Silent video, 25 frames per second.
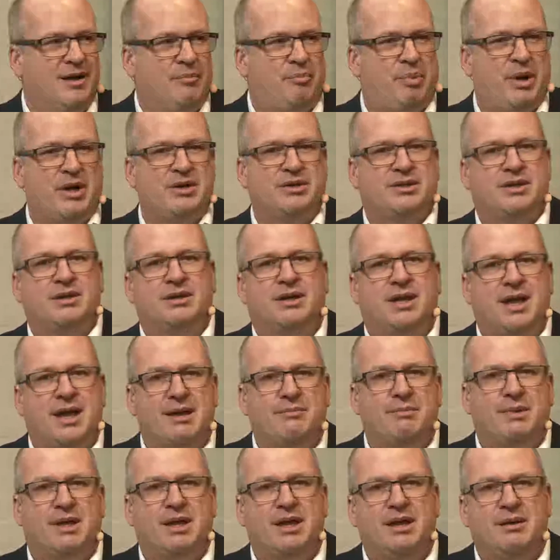Poacher
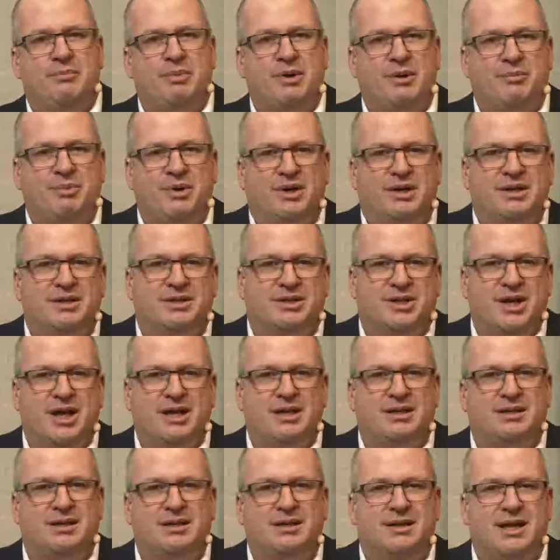Gamekeeper, because
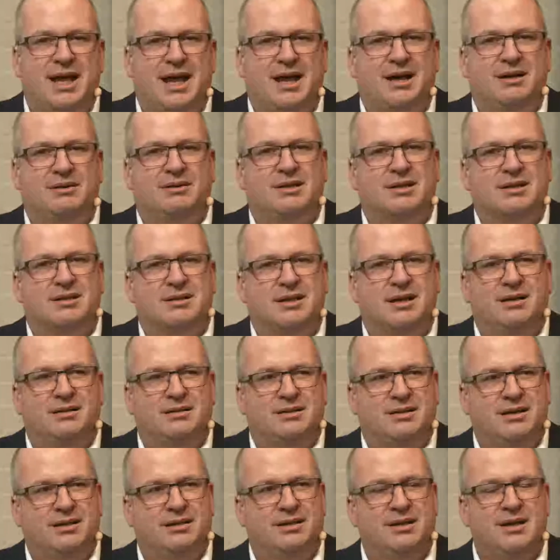Jason now
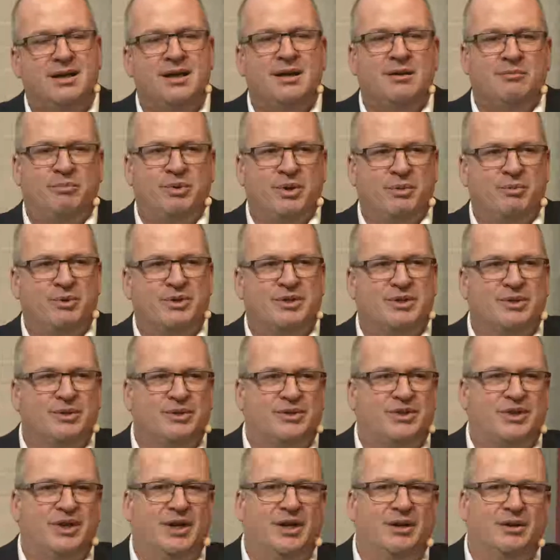consultant, but was
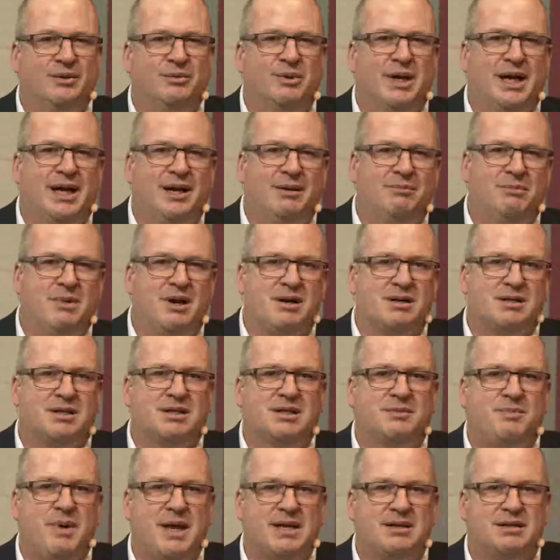also at Marks
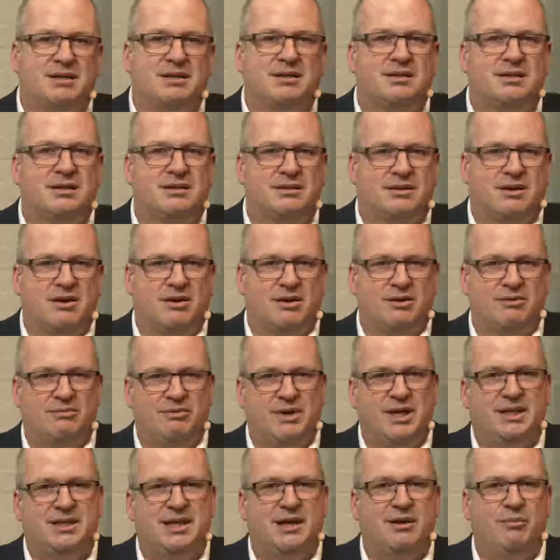and Spencer, so has got a
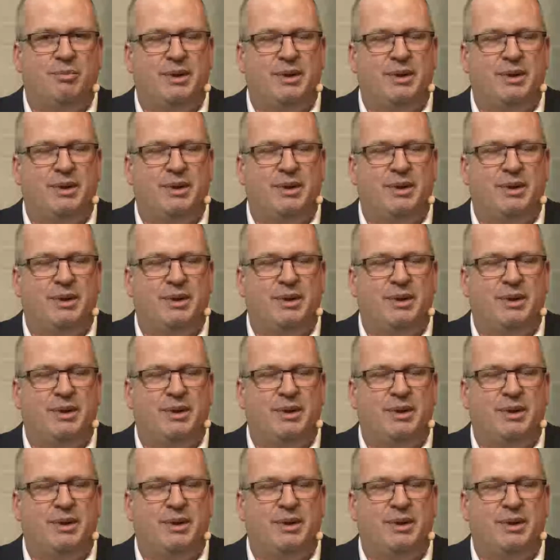retail